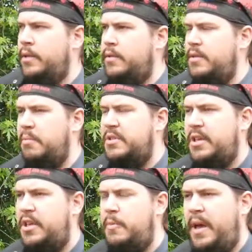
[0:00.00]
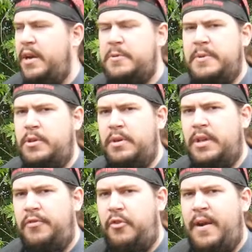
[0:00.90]
It's almost like humanity's been doing
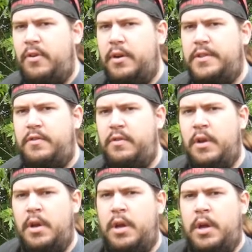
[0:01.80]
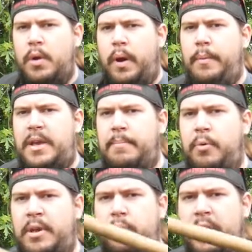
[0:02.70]
that forever. It's why we kept
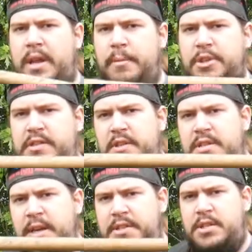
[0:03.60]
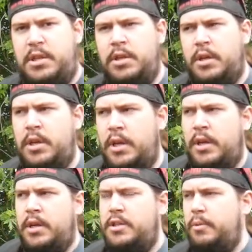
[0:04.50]
putting pointy objects on sticks
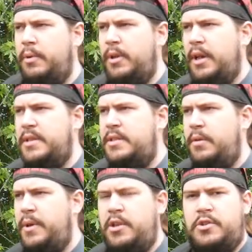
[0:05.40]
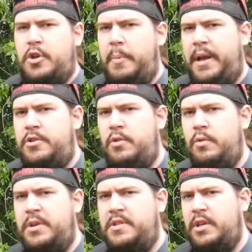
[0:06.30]
until we realized that we can just go back
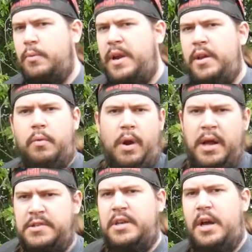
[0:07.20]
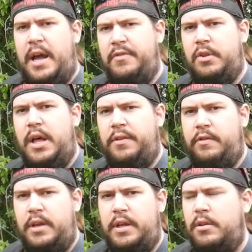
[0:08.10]
to accelerating rocks at high
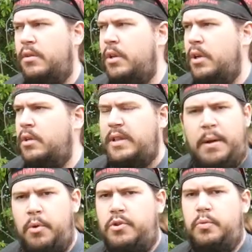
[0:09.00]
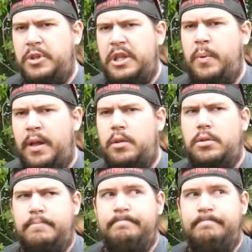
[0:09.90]
velocity, and that works really well.